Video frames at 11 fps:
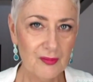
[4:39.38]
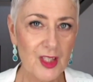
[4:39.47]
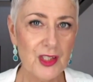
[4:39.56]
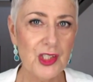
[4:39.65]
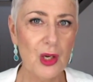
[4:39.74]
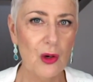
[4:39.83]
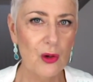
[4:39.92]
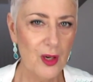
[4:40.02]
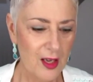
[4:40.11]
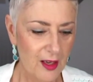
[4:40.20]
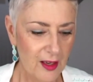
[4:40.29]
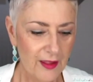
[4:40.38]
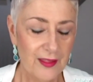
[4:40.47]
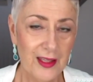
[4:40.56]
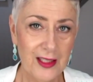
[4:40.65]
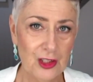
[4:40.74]
So
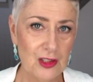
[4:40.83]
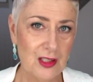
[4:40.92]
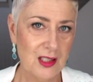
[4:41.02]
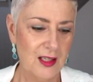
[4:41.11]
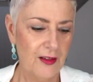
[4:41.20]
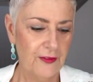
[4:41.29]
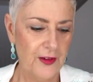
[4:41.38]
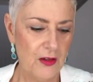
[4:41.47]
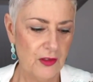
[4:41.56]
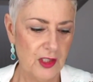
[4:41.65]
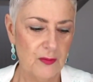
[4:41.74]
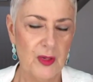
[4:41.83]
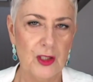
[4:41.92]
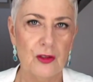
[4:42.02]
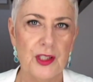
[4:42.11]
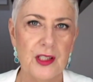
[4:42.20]
thank goodness I found some
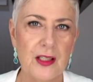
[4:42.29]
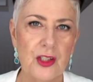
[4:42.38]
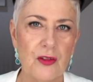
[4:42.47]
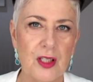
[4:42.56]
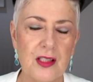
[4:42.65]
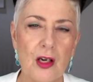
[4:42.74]
mineral sunscreens.